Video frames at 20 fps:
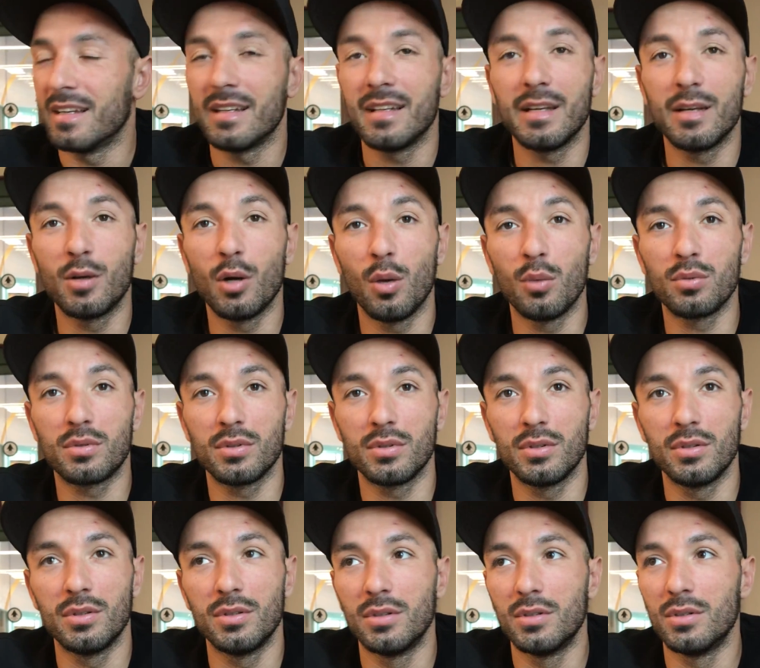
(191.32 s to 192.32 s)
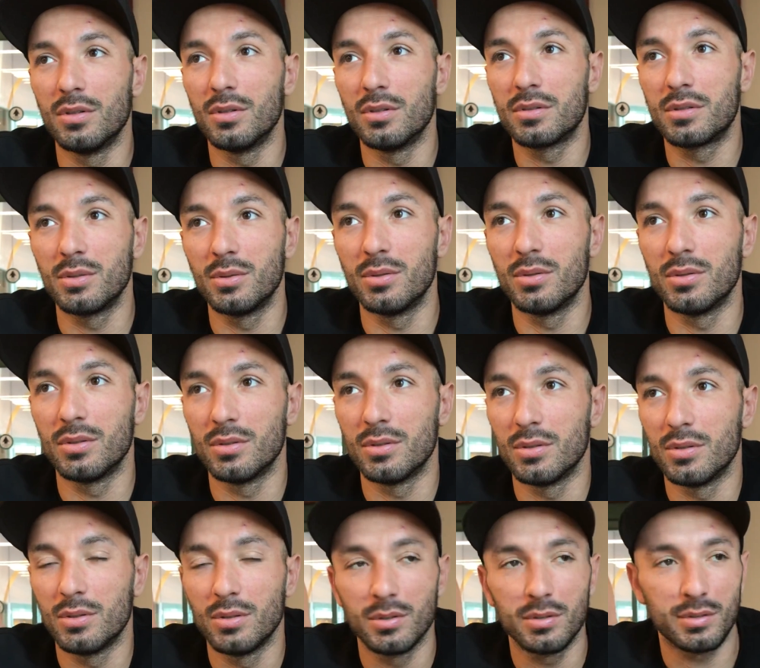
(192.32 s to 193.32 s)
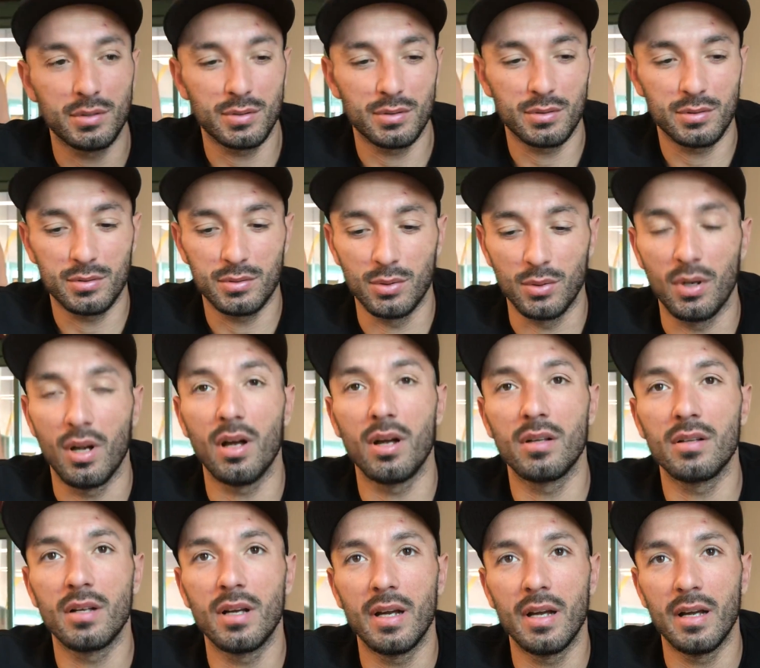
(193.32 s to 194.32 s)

He go to learn